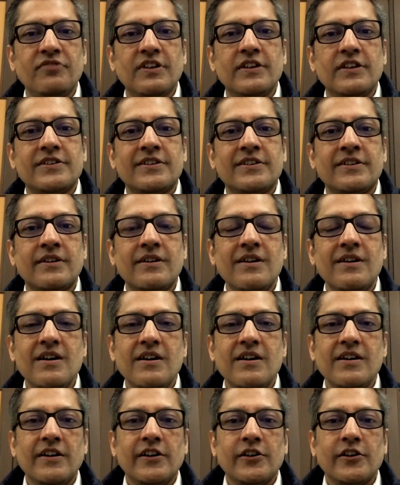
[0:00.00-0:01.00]
filter
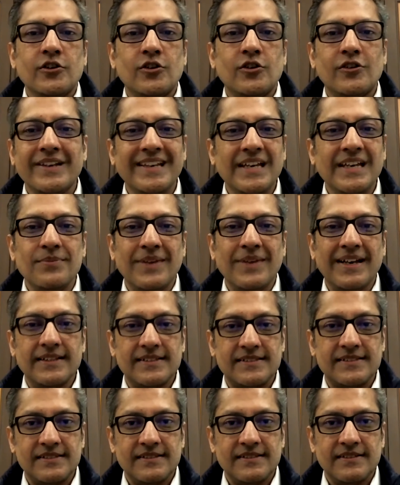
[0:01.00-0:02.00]
your
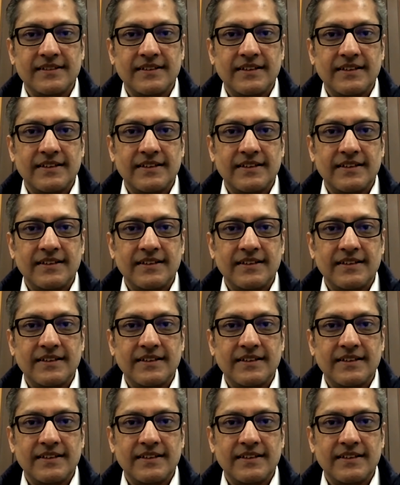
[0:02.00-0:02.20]
emails.